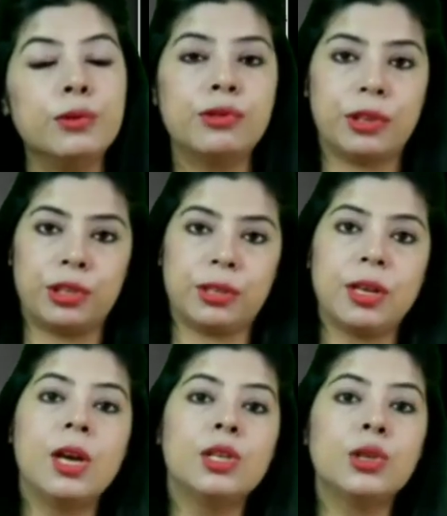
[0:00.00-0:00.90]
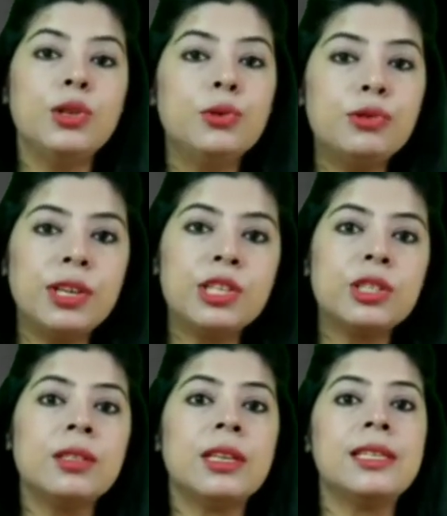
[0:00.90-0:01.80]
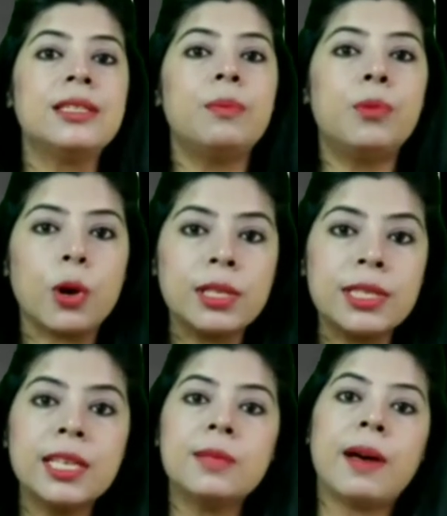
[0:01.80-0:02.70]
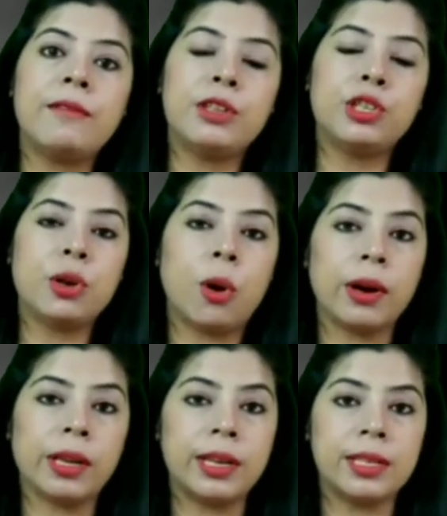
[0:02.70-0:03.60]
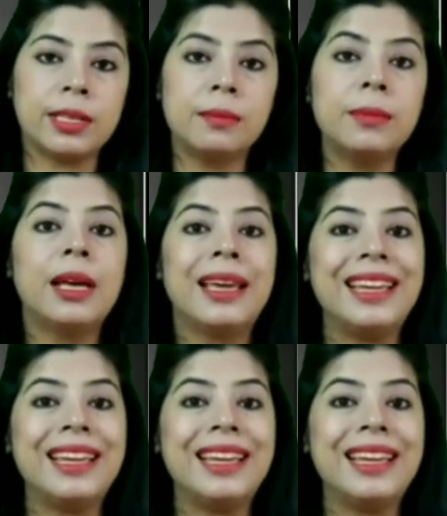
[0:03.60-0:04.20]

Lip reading: nutrition. So nutrition is the process by which an organism